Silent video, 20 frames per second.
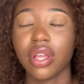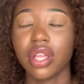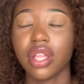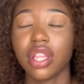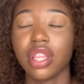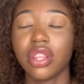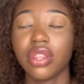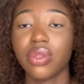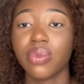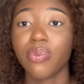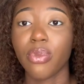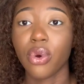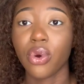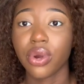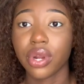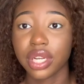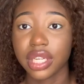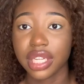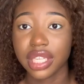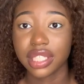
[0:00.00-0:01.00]
More
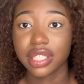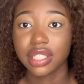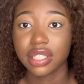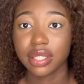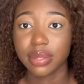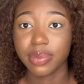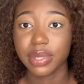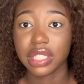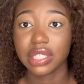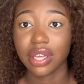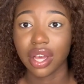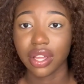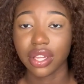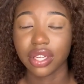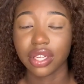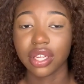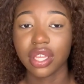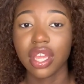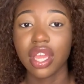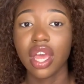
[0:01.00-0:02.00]
needs to be done.
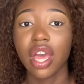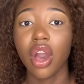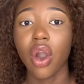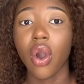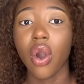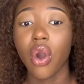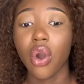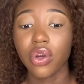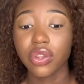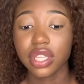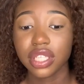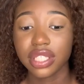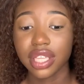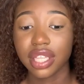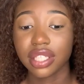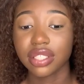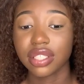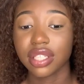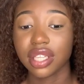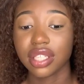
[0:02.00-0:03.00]
All these
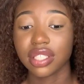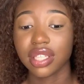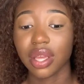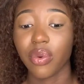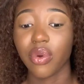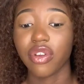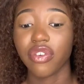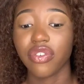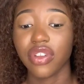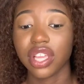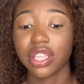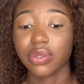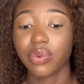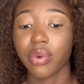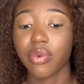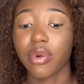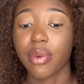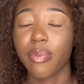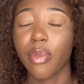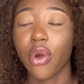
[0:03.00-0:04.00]
incidents that were faced were
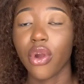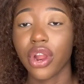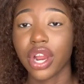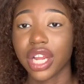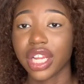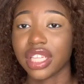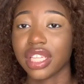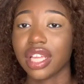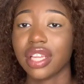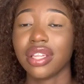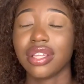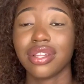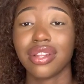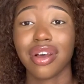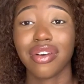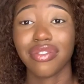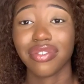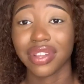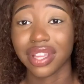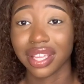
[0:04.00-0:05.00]
reported and
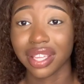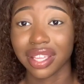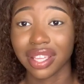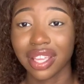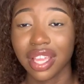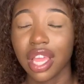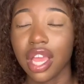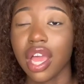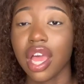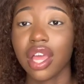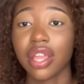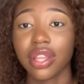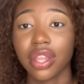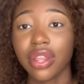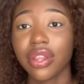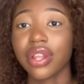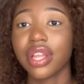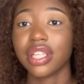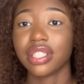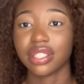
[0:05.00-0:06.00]
nothing. Another
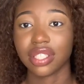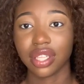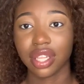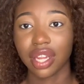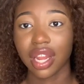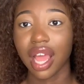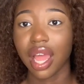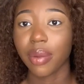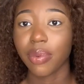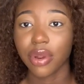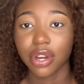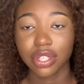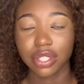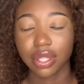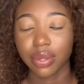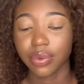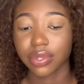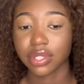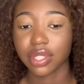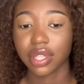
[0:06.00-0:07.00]
incident, I personally
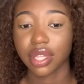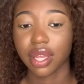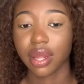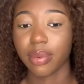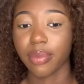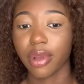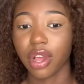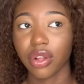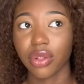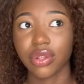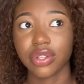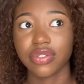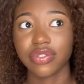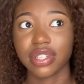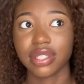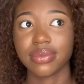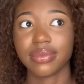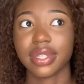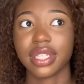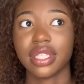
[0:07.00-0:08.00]
wasn't there, but a close friend
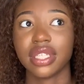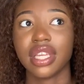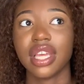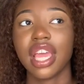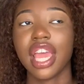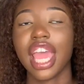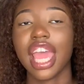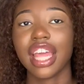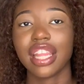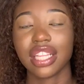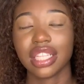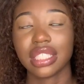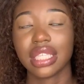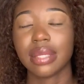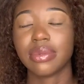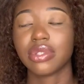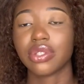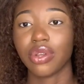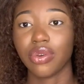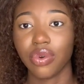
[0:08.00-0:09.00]
of mine in the same
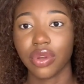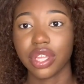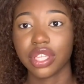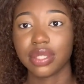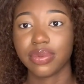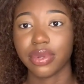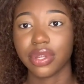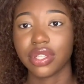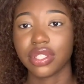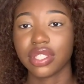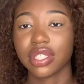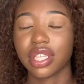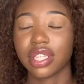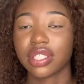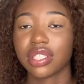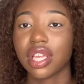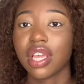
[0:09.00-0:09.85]
school experienced this.